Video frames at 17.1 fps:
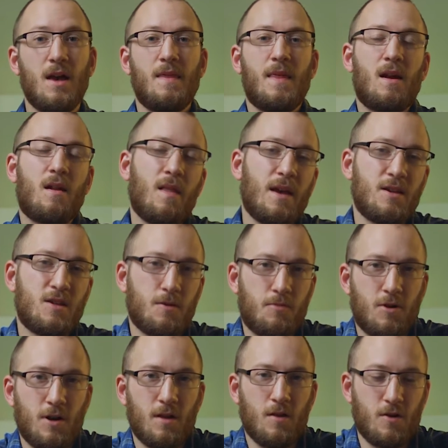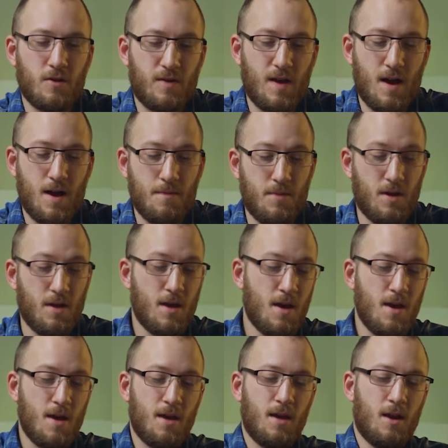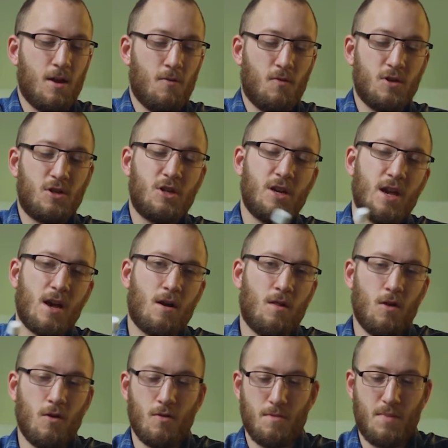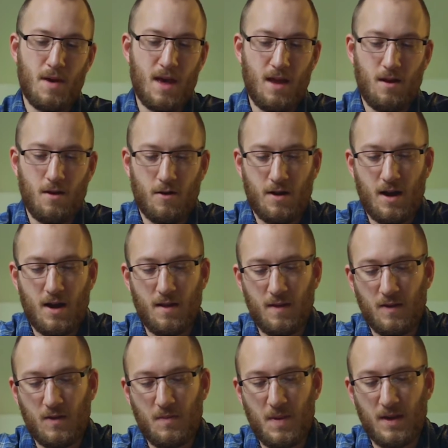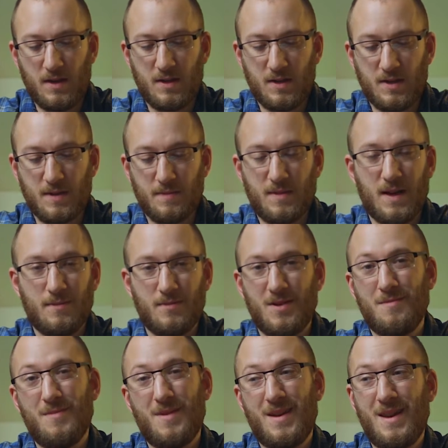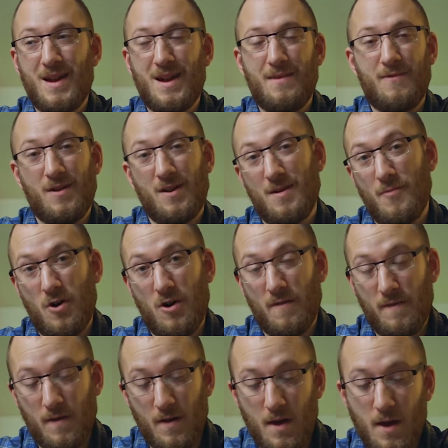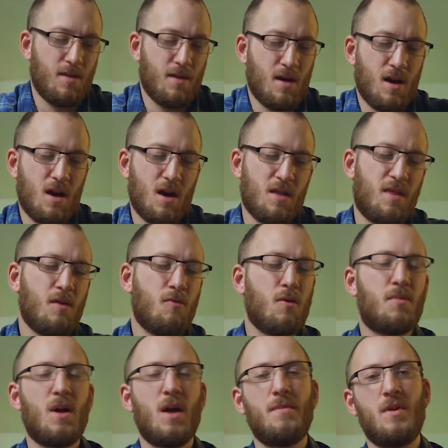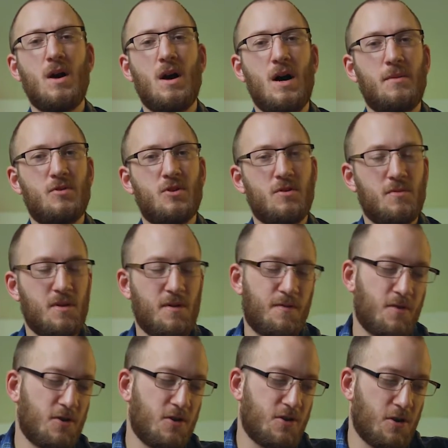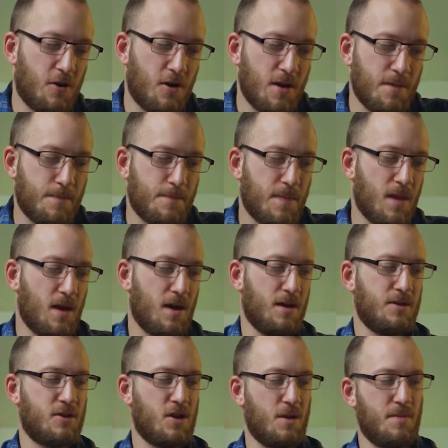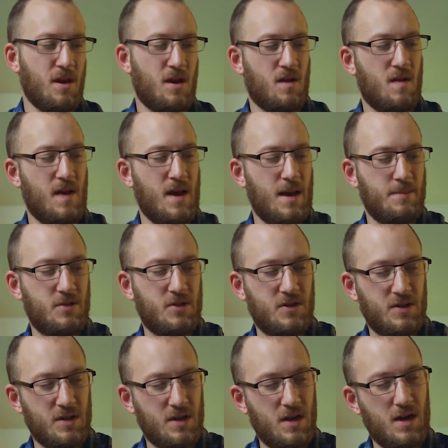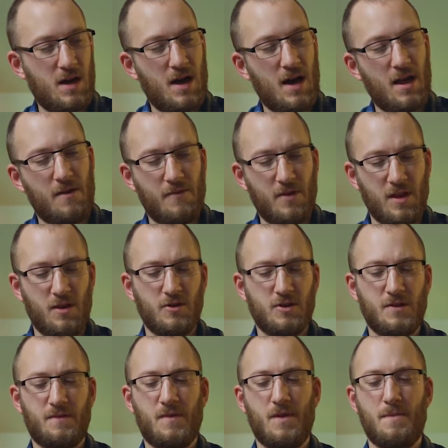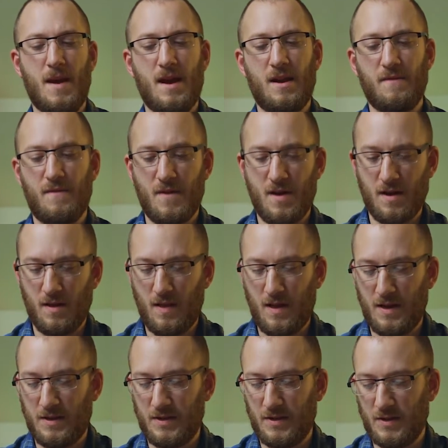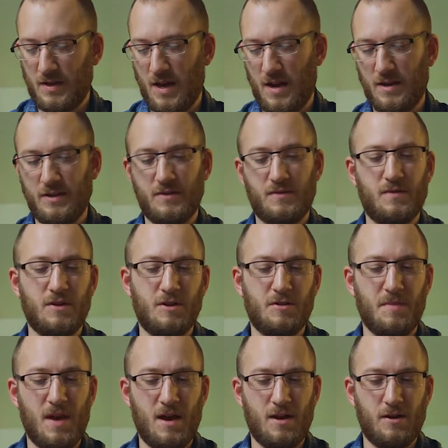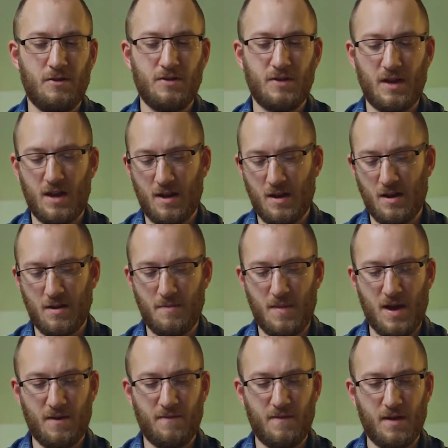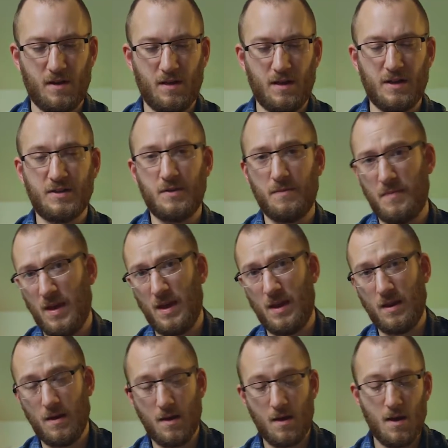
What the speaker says: and that'll last a pretty long time. But once you get glue and paint on any of these spaces, sometimes it might not even come off. I think would probably be optional when you're first starting is going to be clamps. I don't really use it for the magnifying glass. This kind of just freaks me out, using any kind of magnifying glass to paint.